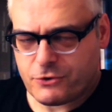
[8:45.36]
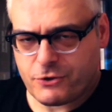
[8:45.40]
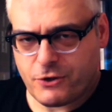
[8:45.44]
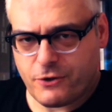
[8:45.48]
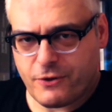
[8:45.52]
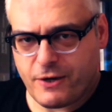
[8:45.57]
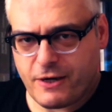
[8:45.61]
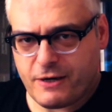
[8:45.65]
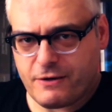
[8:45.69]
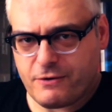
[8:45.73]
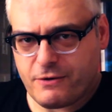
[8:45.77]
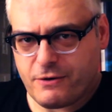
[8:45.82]
So
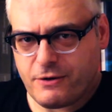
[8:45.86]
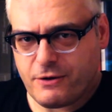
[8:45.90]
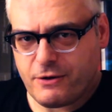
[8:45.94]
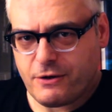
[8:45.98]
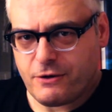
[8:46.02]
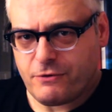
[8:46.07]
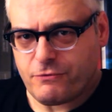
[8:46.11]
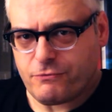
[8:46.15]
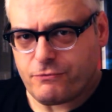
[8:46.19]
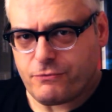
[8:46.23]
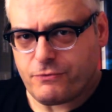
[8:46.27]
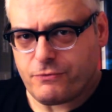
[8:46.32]
they
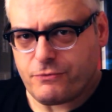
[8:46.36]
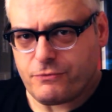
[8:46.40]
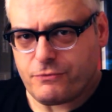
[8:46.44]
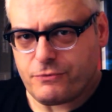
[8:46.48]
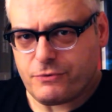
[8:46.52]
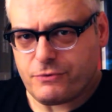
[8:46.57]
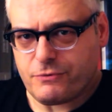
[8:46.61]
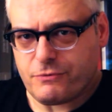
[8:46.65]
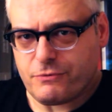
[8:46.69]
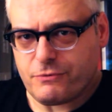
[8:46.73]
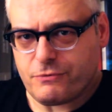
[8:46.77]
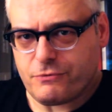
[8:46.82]

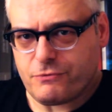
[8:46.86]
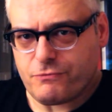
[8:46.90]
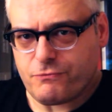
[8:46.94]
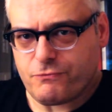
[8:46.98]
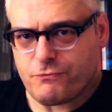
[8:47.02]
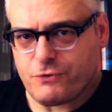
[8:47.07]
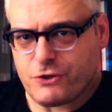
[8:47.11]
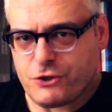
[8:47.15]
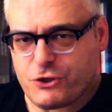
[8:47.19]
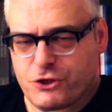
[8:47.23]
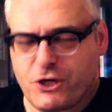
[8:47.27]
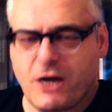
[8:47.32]

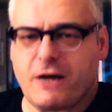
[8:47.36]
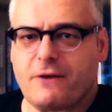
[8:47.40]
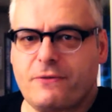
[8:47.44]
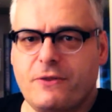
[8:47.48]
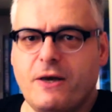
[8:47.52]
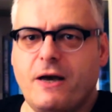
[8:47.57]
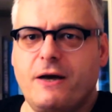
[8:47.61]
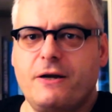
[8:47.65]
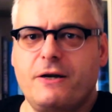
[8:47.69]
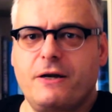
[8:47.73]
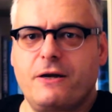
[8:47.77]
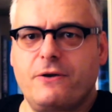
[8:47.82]
reject
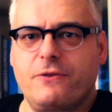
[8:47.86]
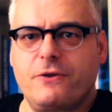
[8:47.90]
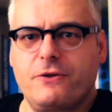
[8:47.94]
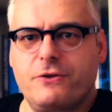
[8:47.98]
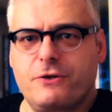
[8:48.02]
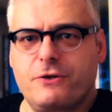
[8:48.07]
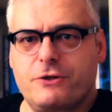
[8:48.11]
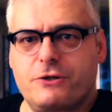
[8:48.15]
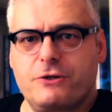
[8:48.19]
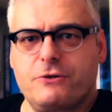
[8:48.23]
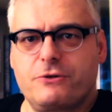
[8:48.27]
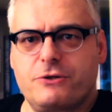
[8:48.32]
the idea
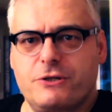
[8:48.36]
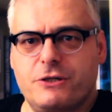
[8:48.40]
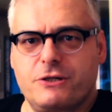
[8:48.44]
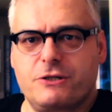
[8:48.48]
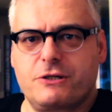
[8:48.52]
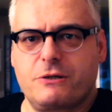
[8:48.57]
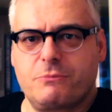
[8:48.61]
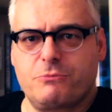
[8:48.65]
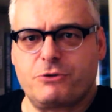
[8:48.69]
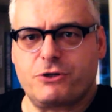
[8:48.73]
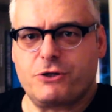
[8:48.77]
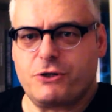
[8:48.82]
that the two
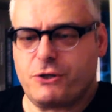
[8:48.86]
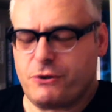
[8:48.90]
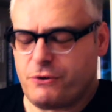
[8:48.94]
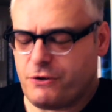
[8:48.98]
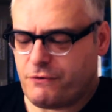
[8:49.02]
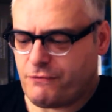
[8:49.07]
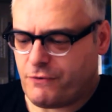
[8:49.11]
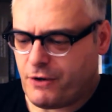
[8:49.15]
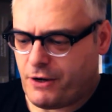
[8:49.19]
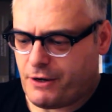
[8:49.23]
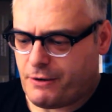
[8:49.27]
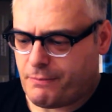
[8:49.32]
systems are
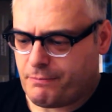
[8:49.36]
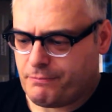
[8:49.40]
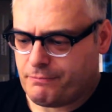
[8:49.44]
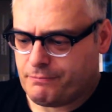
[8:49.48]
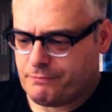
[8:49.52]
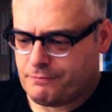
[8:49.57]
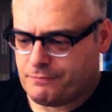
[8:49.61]
unified.